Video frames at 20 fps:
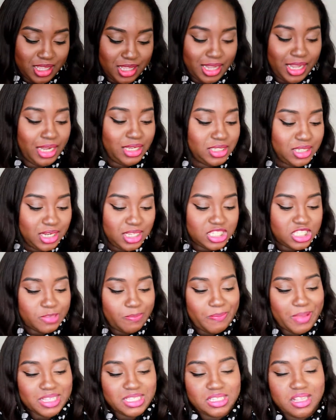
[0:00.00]
Actually,
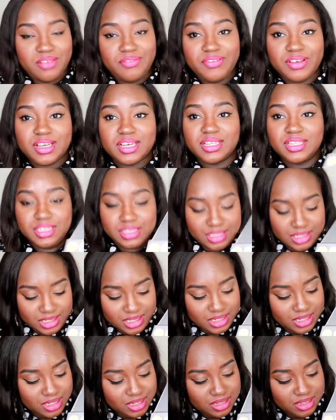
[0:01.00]

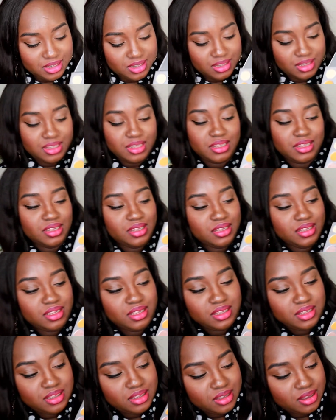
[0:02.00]
specifically,
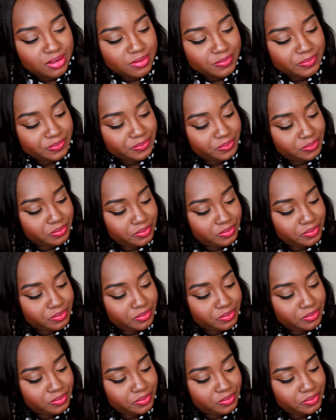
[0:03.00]
um,